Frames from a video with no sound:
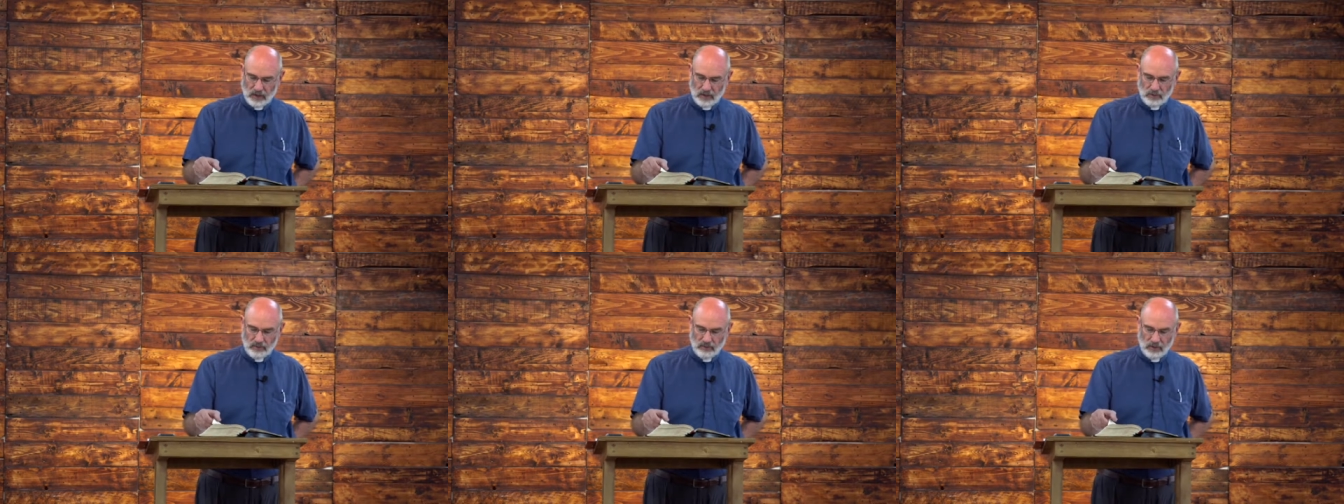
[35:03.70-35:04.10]

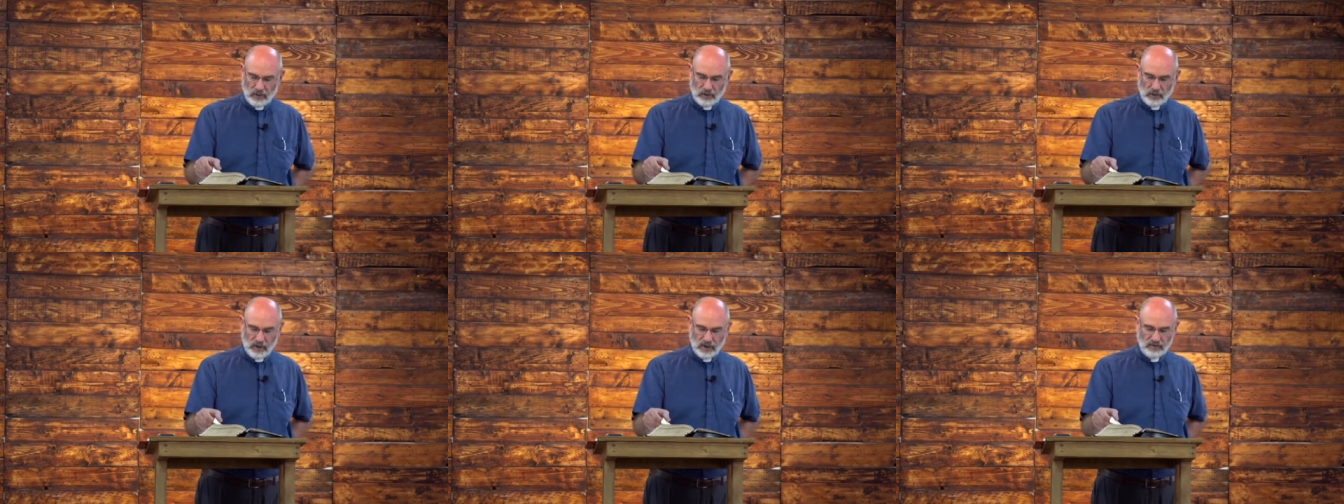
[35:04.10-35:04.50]
from
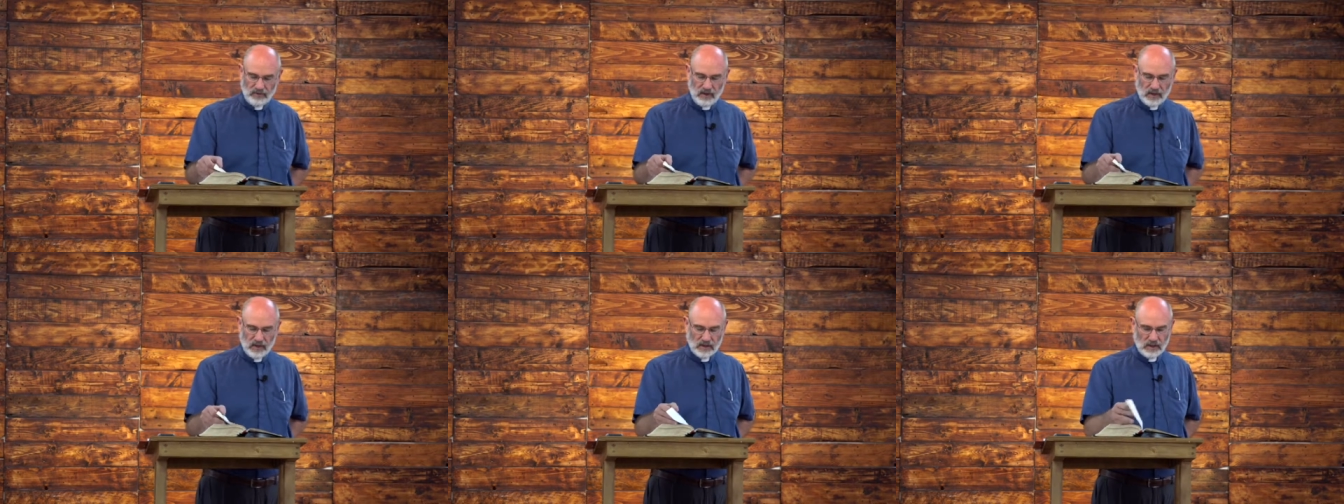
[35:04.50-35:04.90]
between his
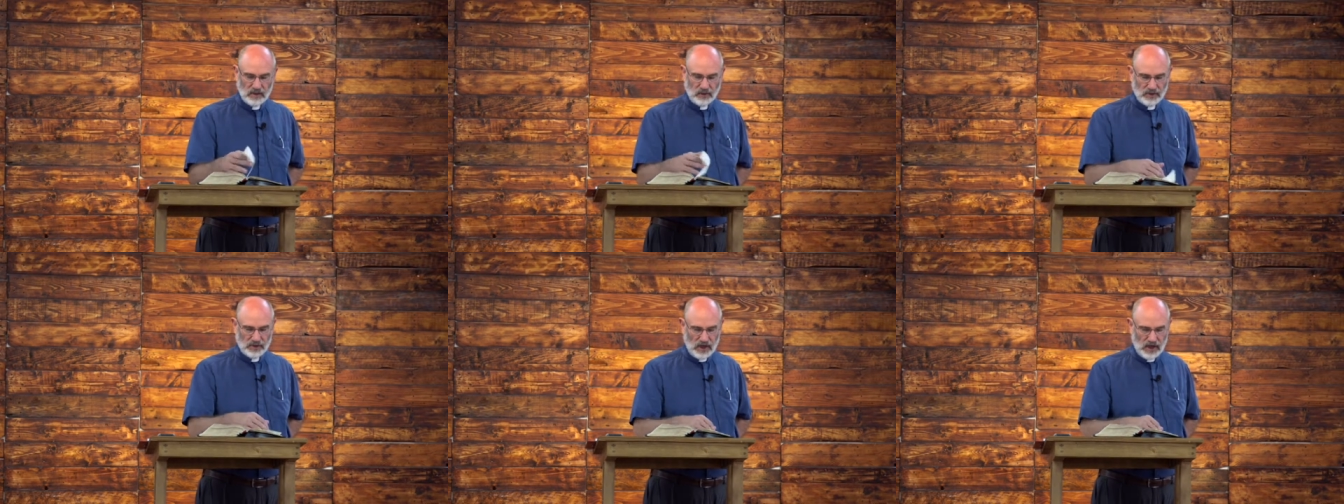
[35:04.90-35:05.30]
feet until
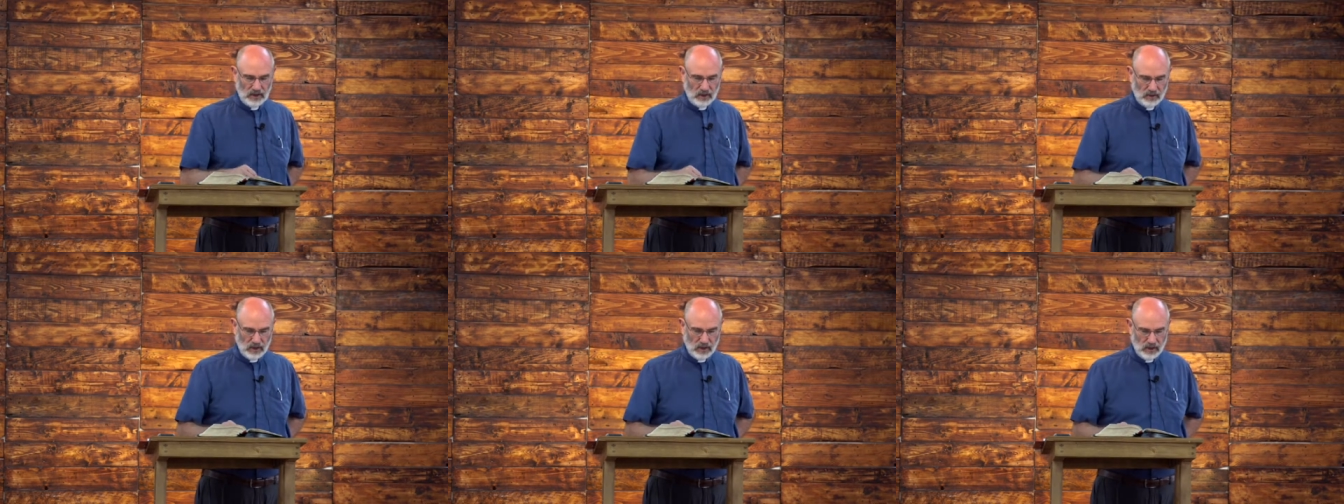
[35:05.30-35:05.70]
Shiloh
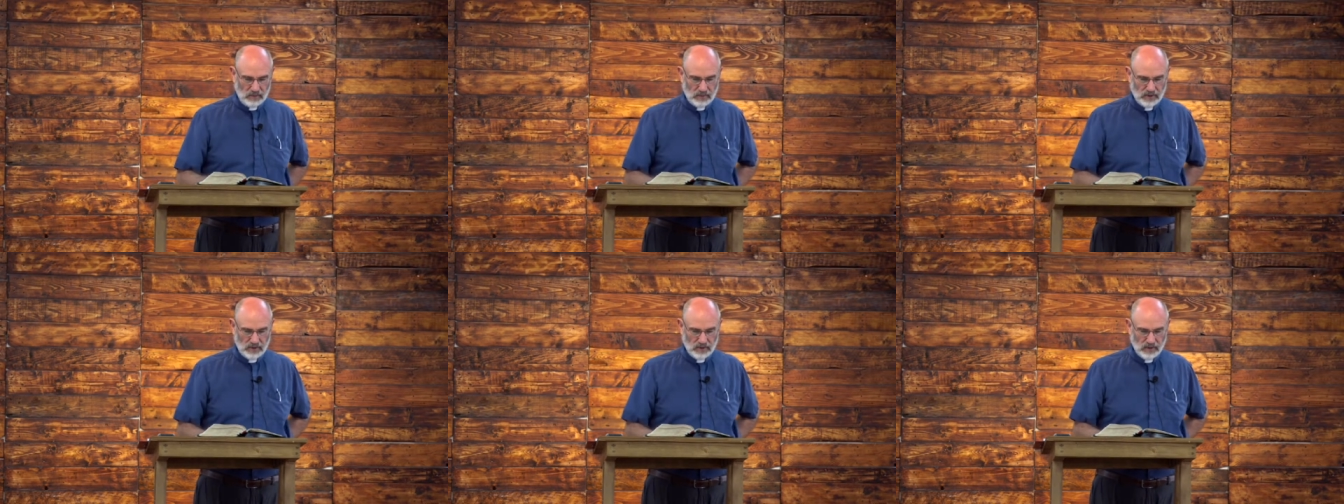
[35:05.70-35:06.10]

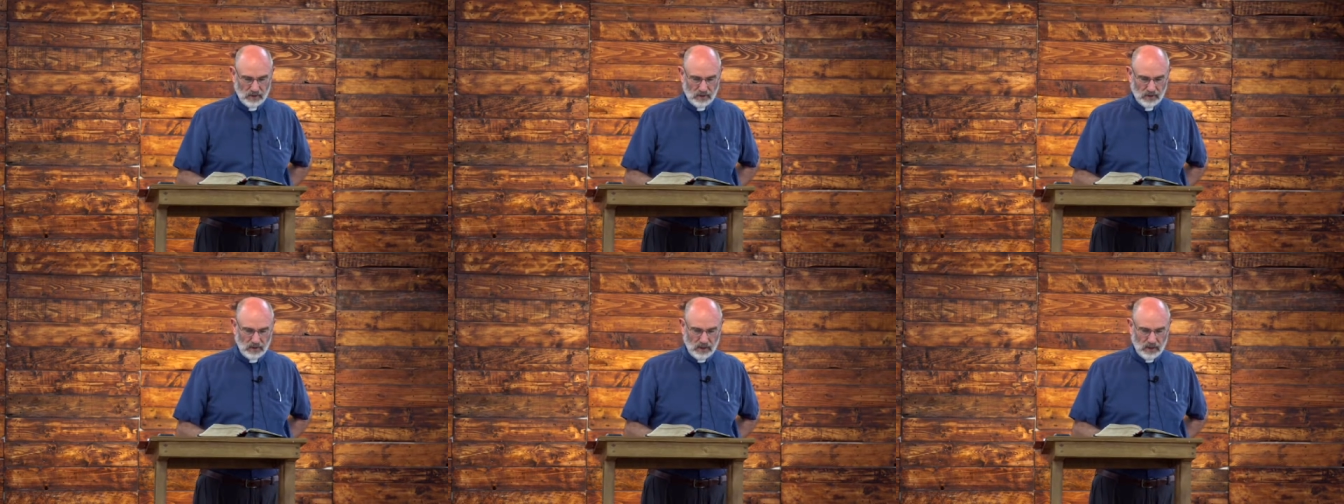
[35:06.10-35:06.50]
comes,
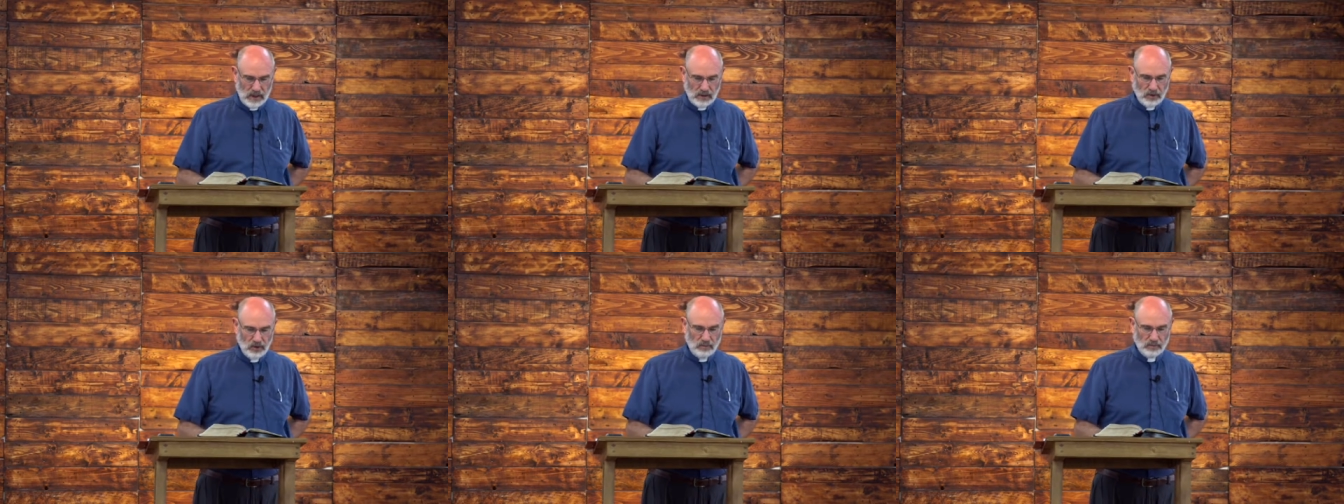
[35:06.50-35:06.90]
and
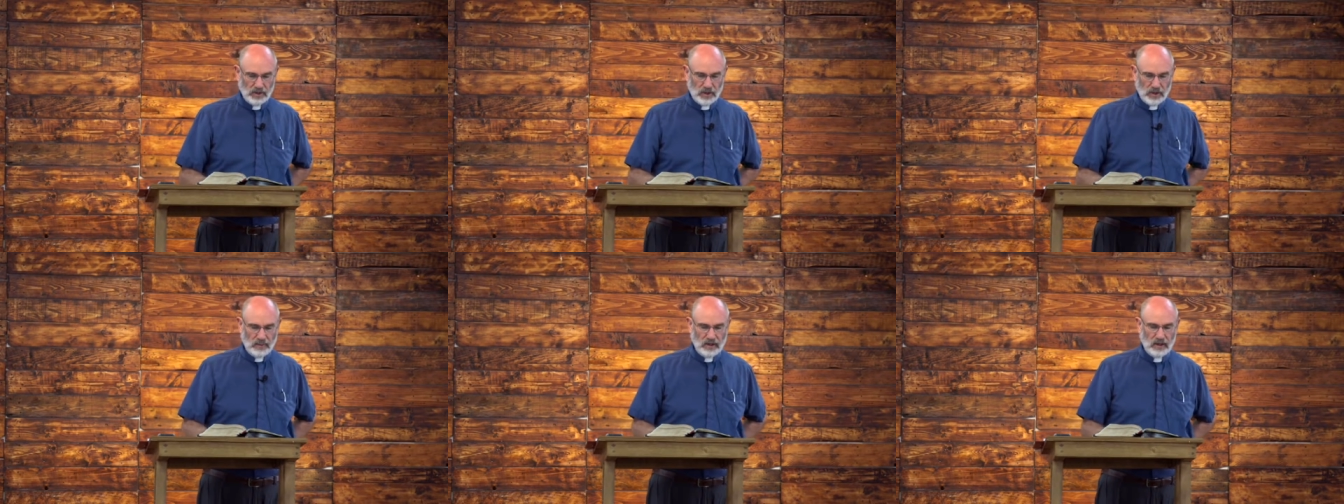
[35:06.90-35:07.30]
to whom
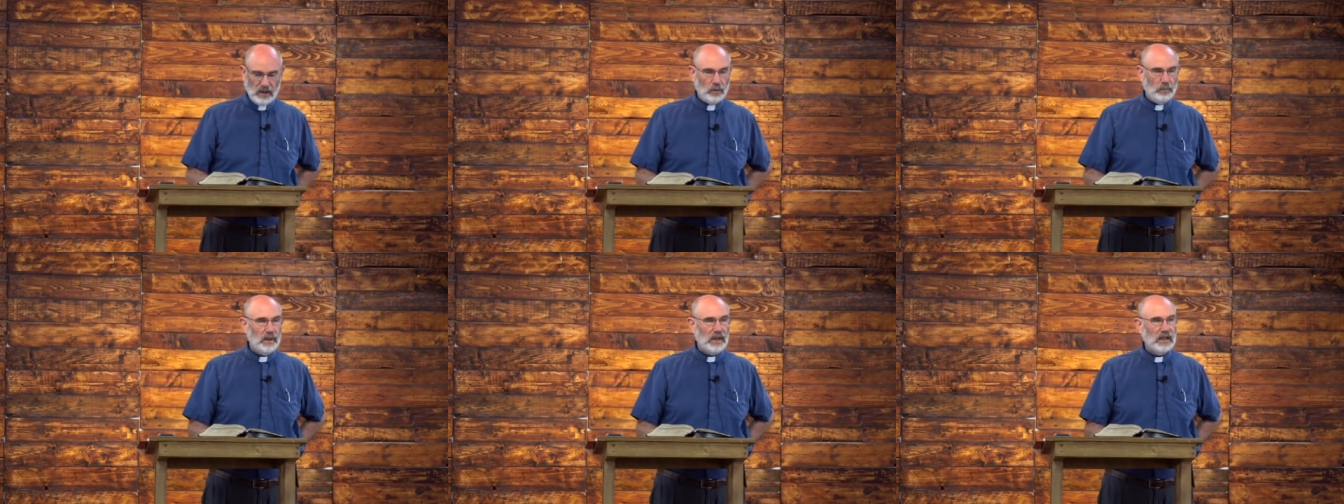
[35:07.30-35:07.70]
shall be the
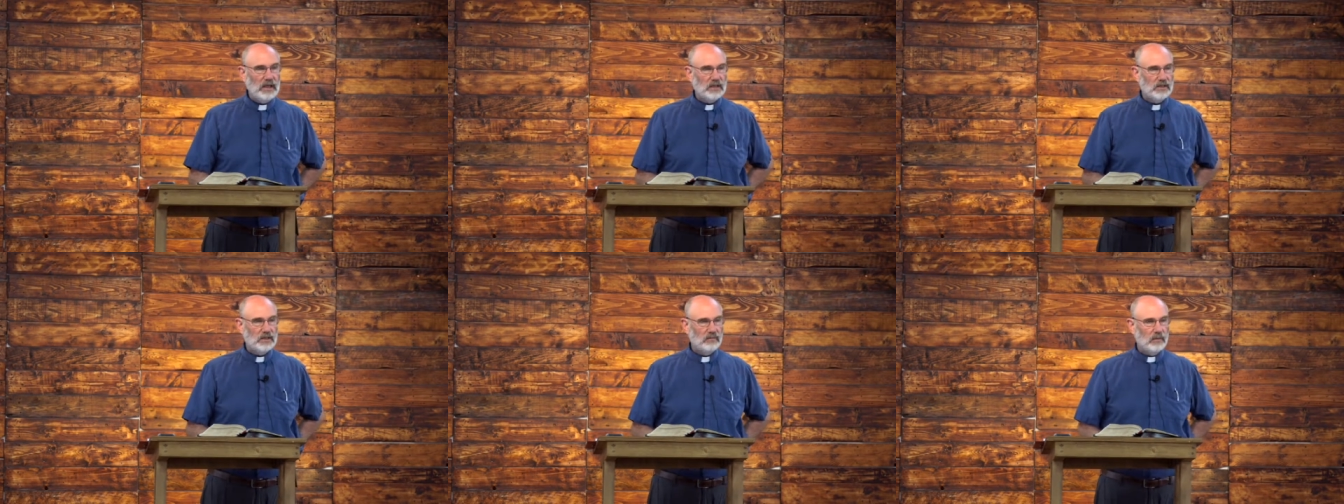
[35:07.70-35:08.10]

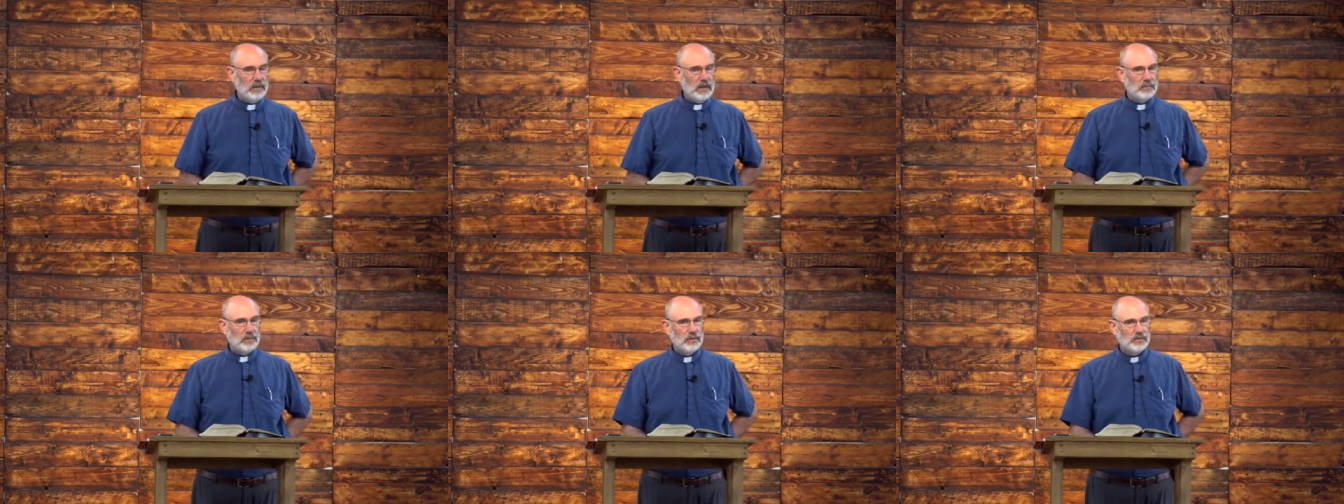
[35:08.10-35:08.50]
obedience of the
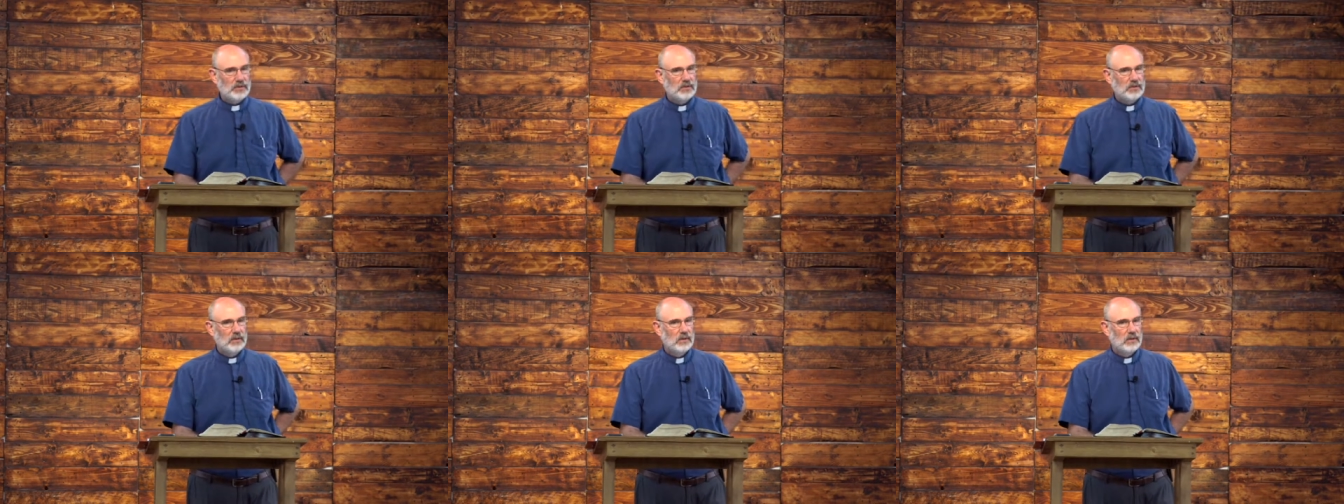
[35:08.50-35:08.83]
peoples.